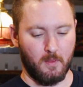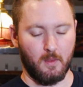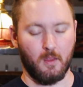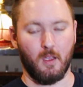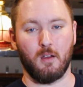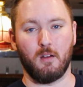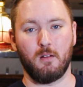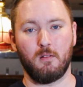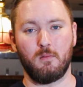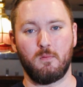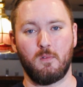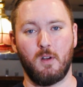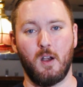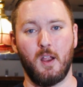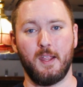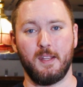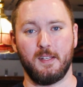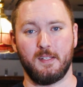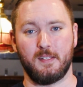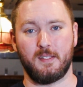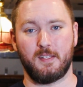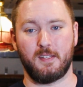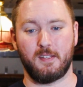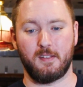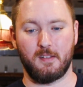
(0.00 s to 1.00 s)

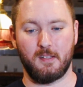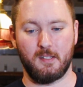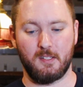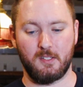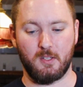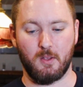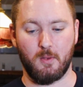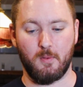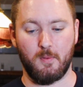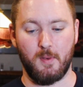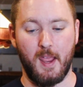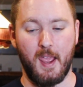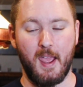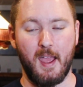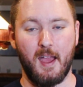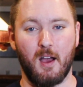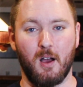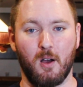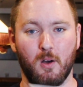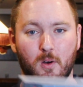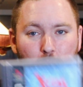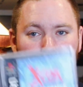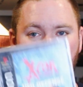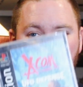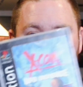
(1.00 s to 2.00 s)
Alright, so
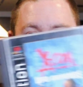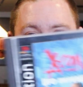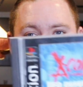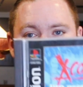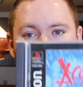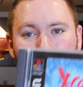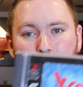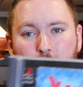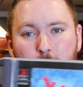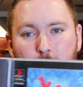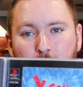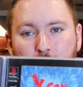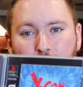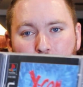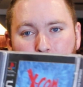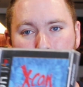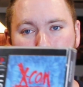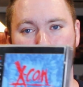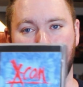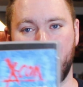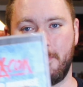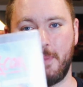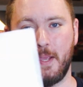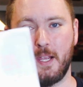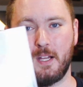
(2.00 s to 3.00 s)
now, one of my
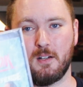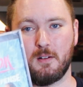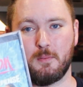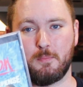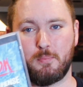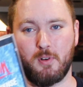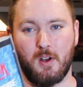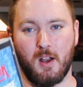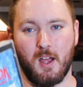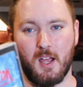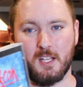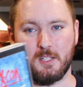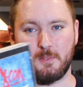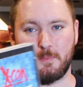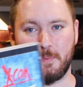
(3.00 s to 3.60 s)
bigger prized